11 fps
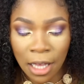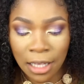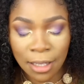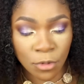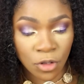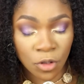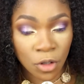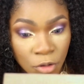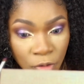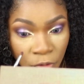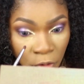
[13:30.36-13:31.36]
And I'm just going
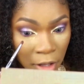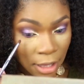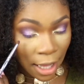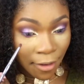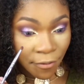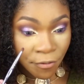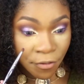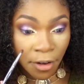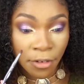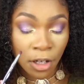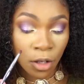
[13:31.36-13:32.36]
to run that
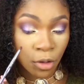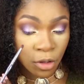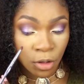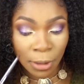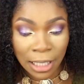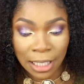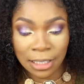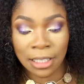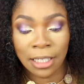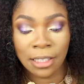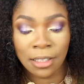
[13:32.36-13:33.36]
very close to my lash
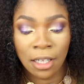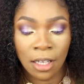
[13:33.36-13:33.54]
line.